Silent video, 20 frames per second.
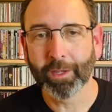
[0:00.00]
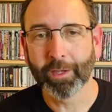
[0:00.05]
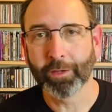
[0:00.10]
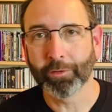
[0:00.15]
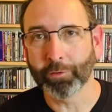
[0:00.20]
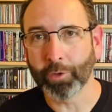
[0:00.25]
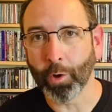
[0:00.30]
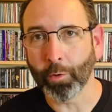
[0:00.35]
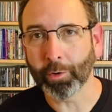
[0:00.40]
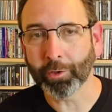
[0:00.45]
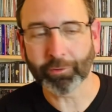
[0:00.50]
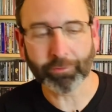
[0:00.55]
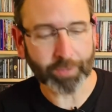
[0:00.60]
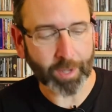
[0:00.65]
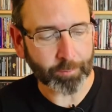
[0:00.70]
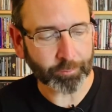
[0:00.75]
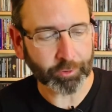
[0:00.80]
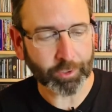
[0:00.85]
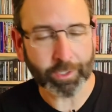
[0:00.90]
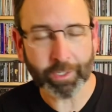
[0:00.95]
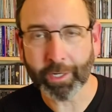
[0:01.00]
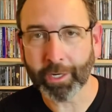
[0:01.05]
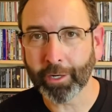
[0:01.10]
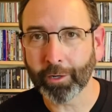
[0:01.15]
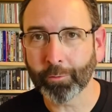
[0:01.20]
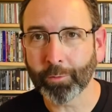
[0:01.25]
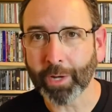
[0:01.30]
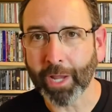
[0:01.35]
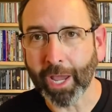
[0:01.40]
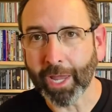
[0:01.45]
No exception here.
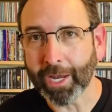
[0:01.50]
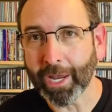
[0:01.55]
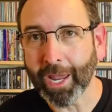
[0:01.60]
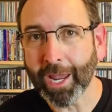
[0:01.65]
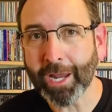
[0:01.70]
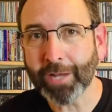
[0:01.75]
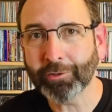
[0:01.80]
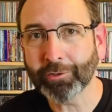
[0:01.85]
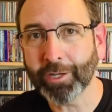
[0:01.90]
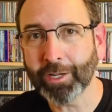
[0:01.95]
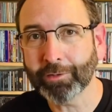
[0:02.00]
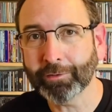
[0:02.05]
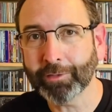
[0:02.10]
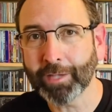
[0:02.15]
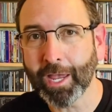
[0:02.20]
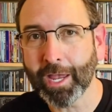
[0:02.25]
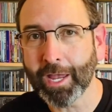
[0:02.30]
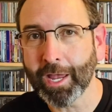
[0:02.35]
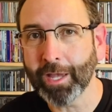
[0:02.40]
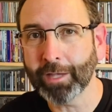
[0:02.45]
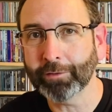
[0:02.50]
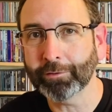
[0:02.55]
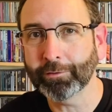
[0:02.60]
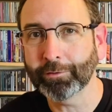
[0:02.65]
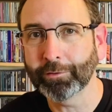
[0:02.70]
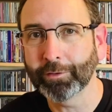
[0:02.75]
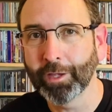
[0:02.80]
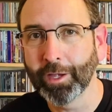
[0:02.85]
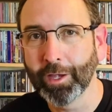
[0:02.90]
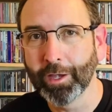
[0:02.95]
We got HSAS,